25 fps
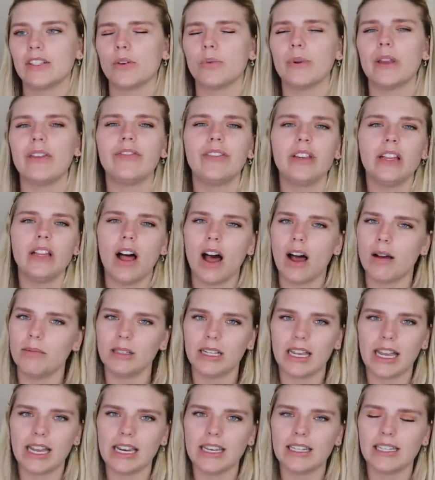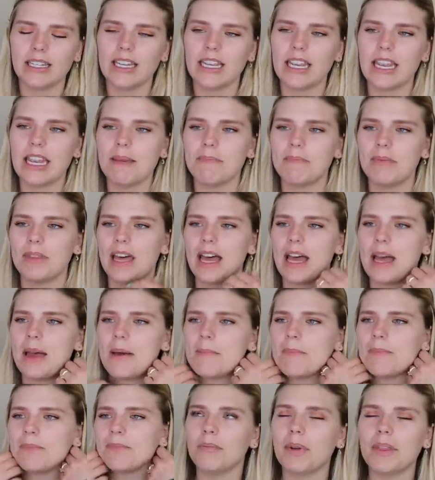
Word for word: so we feel obligated to keep them,